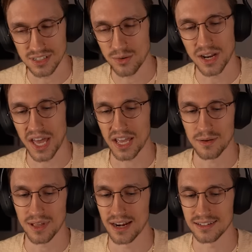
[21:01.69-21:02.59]
You know what? I gotta
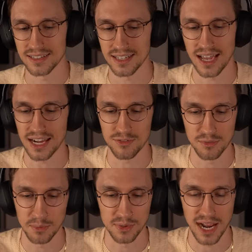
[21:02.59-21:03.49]
be honest. I don't
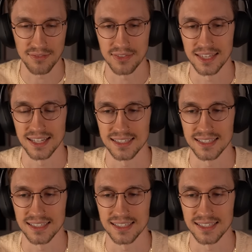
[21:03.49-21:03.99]
remember half the things I